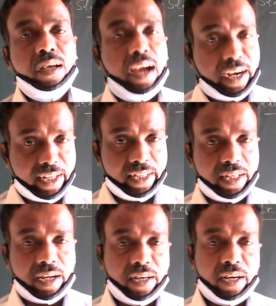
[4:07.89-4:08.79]
And in
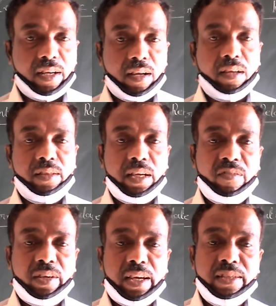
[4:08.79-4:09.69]
Karnataka there
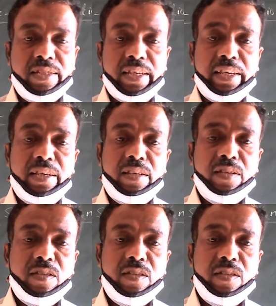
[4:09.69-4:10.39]
we can see